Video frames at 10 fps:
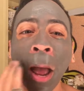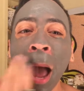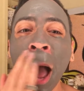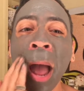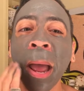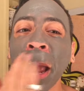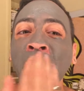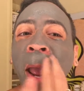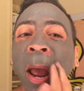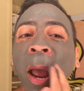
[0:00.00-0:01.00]

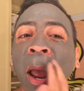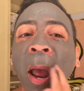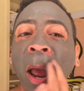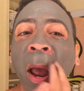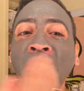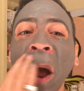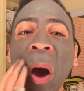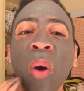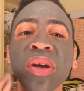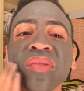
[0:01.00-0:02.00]
I
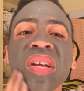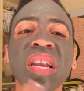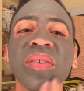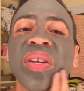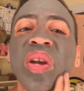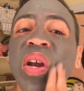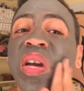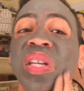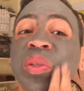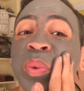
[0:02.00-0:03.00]
always fell in love with New York
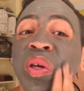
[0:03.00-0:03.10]
because